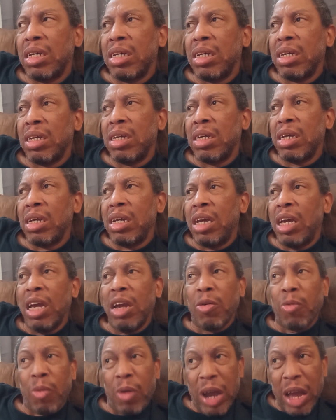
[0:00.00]
he
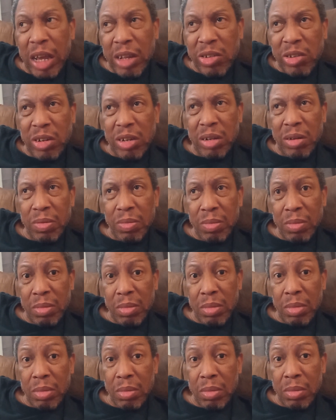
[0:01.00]
rich
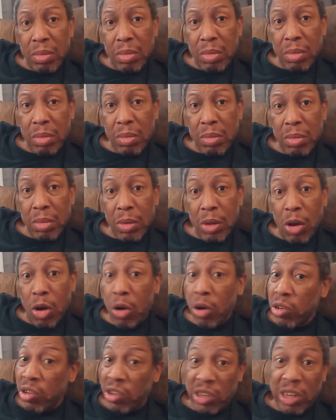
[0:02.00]
or
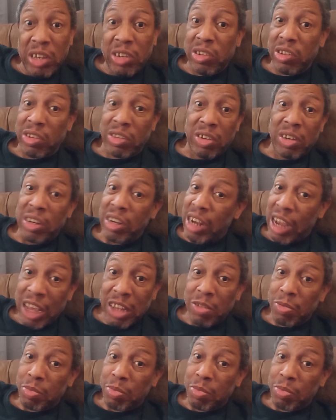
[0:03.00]
she just a desperate